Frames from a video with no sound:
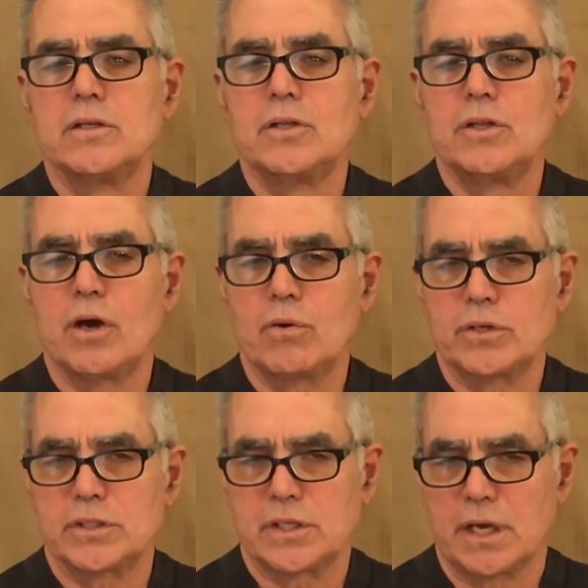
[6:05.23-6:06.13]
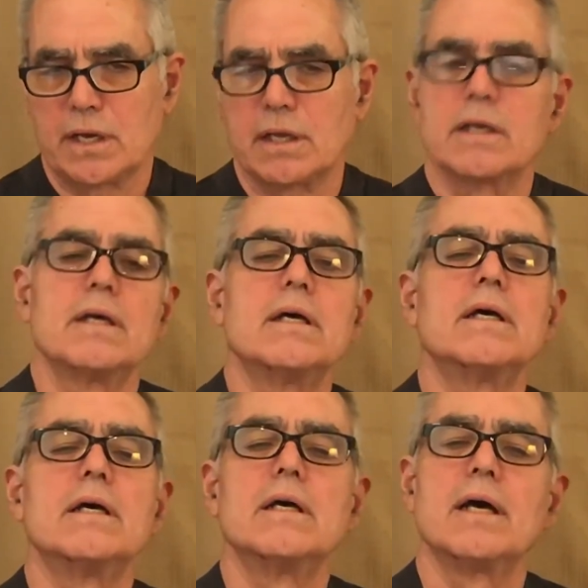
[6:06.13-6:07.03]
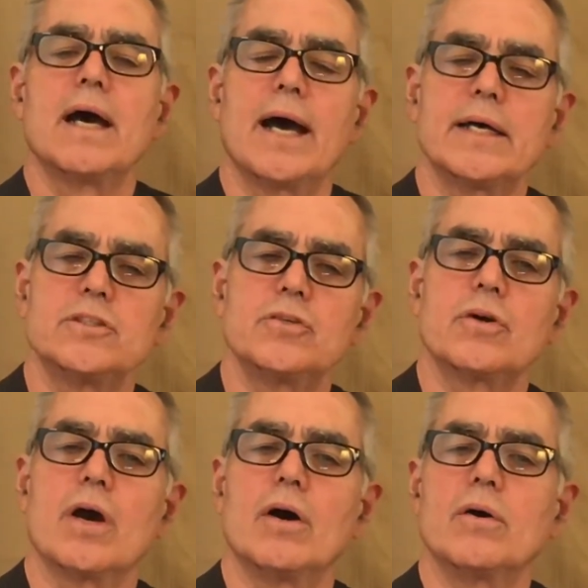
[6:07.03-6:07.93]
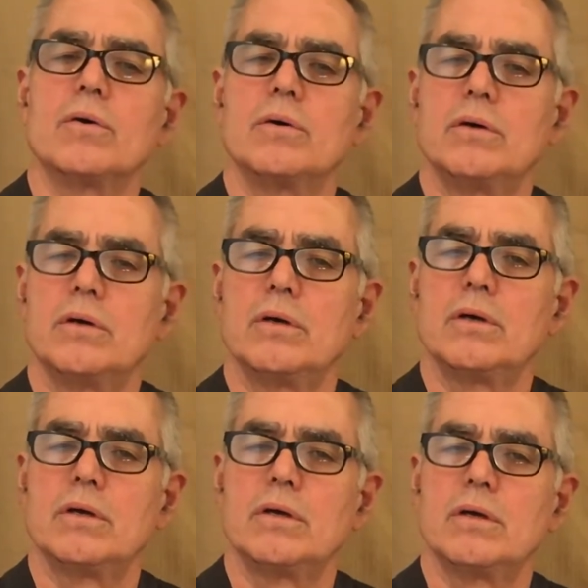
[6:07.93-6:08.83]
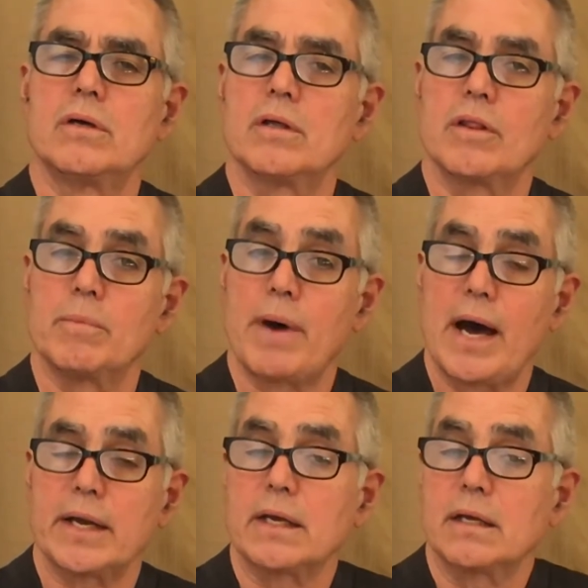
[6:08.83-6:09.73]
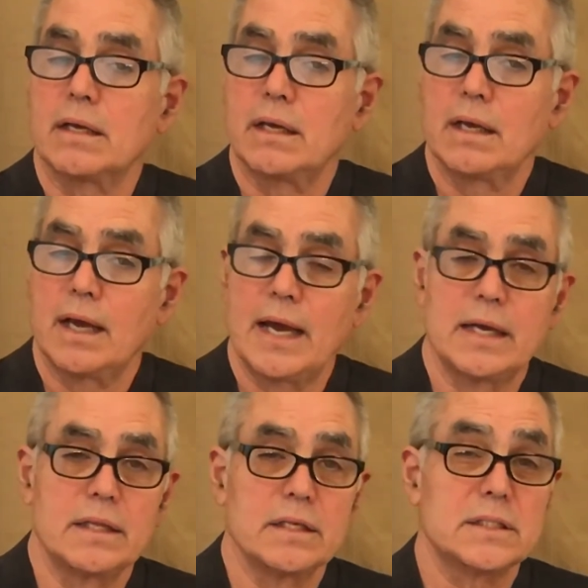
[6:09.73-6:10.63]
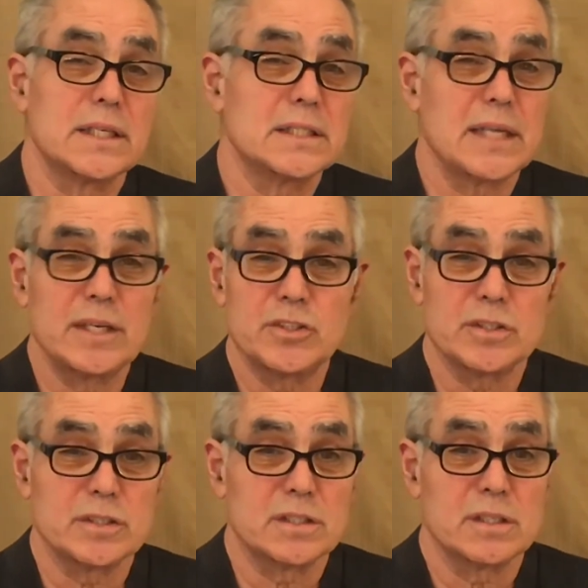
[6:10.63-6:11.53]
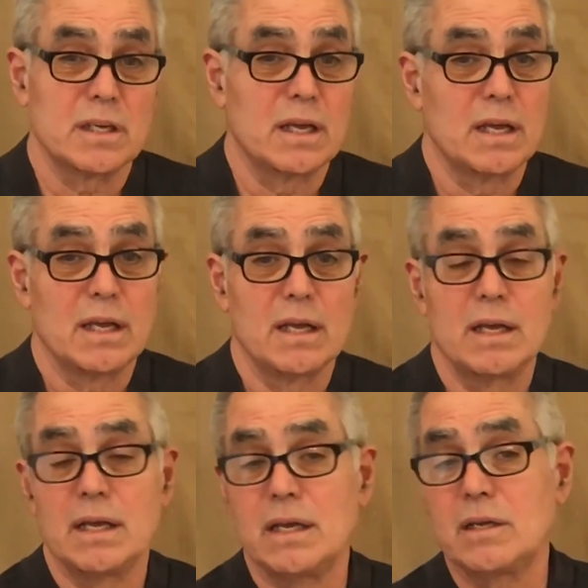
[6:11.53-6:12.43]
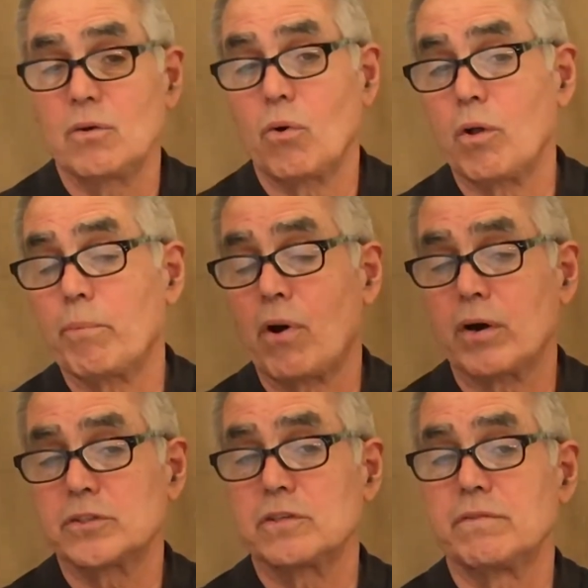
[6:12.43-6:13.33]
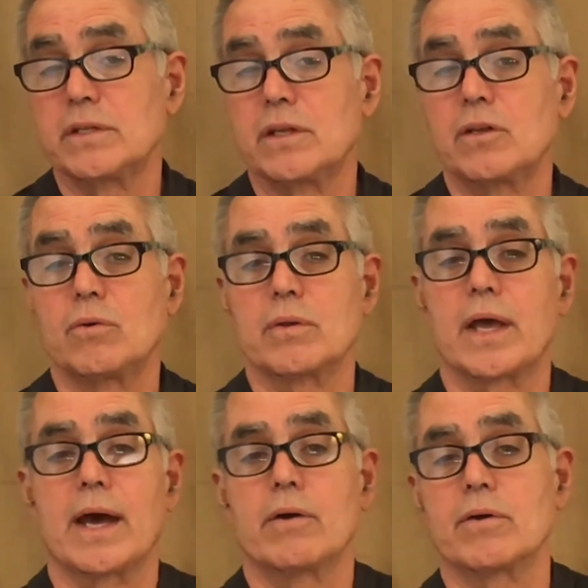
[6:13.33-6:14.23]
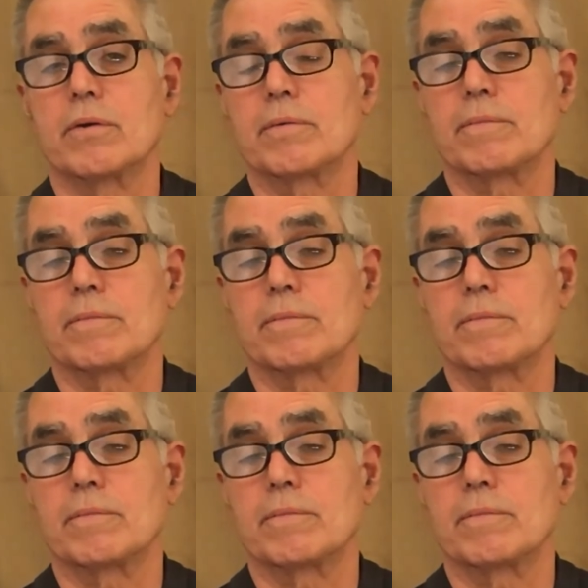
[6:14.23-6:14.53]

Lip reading: Noticing as you go the body and the sensations in all parts of it that you encounter.